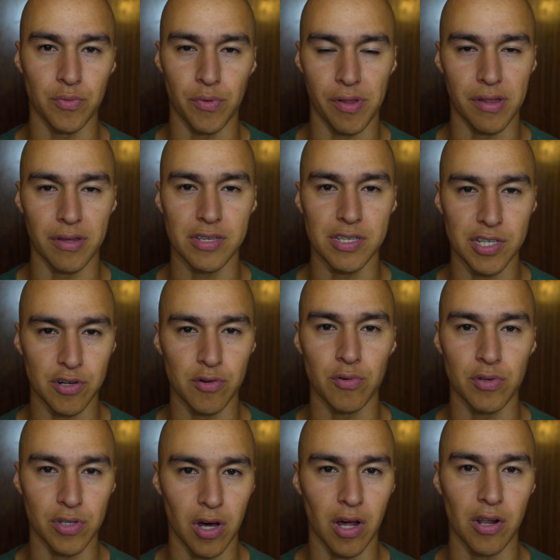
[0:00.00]
with
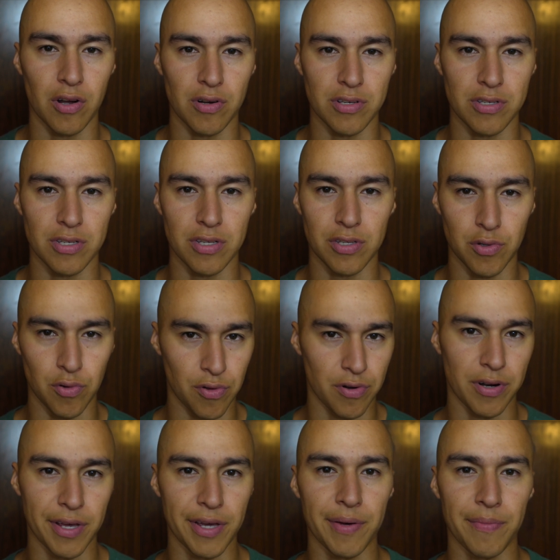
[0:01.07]
$0 to their
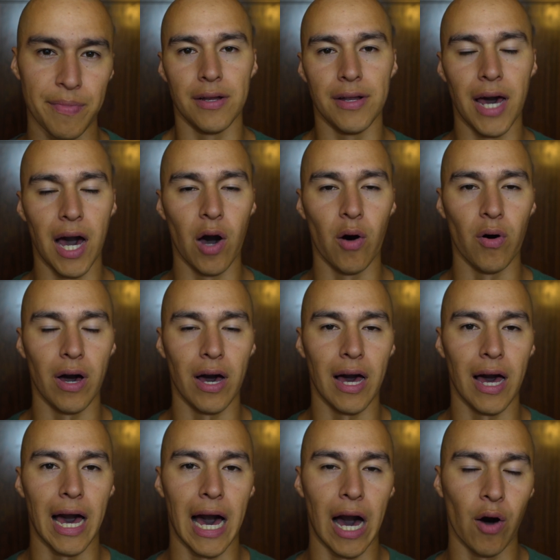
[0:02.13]
name. Now,
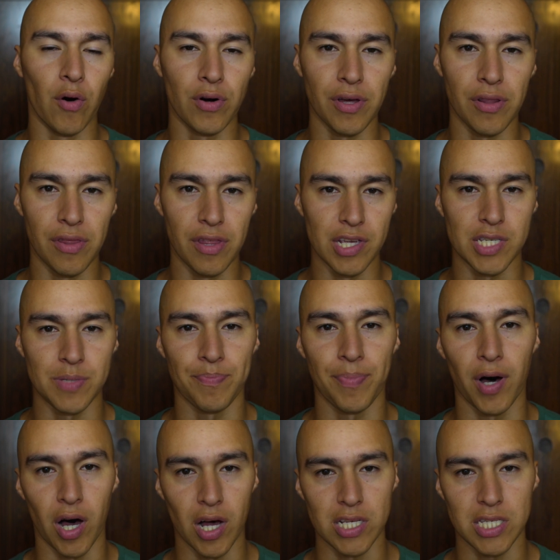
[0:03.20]
how could this
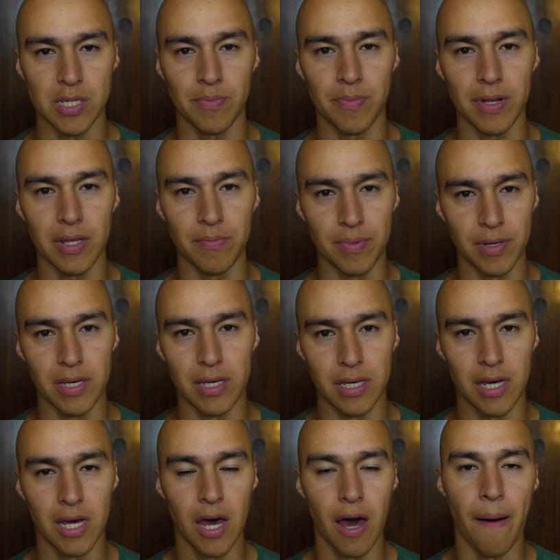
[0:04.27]
possibly
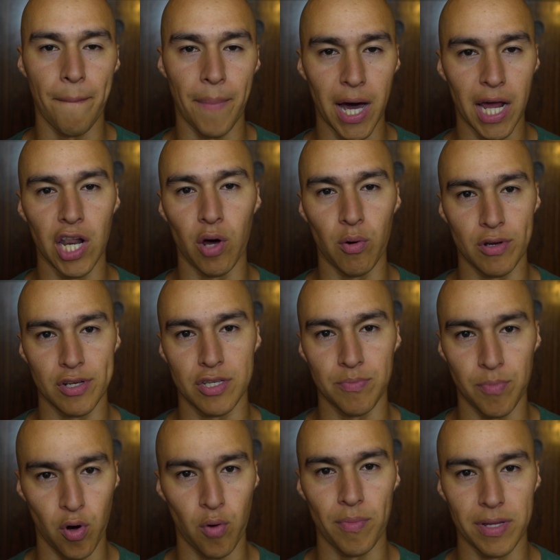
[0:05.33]
be my lowest
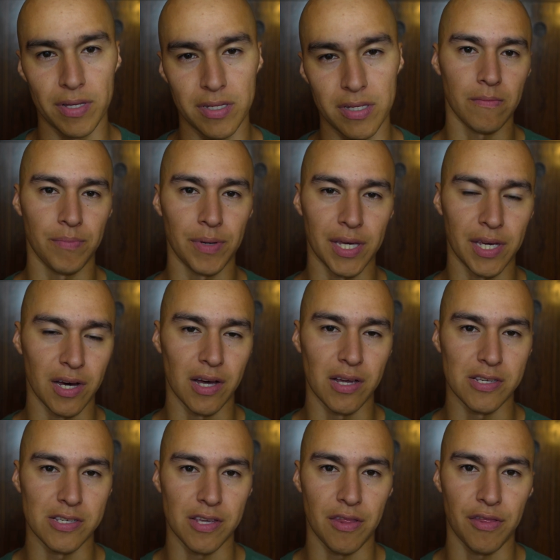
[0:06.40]
moment?
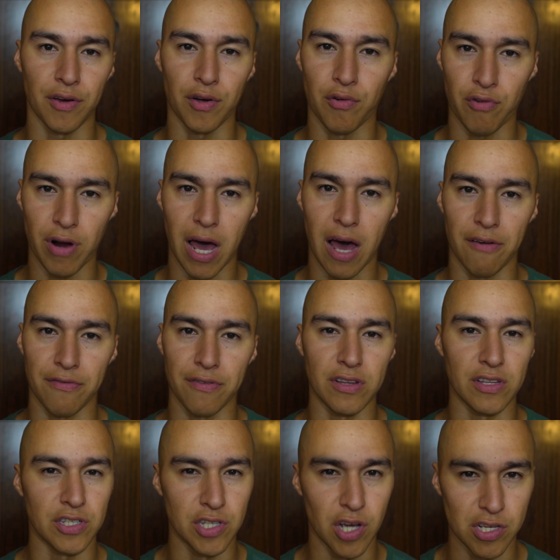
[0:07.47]
Because the graph
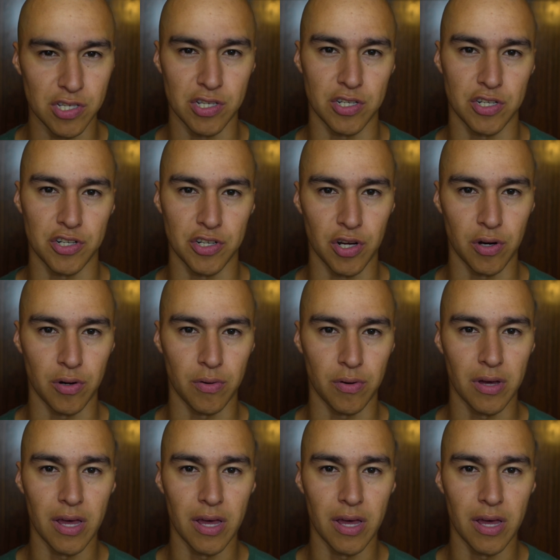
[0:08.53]
doesn't show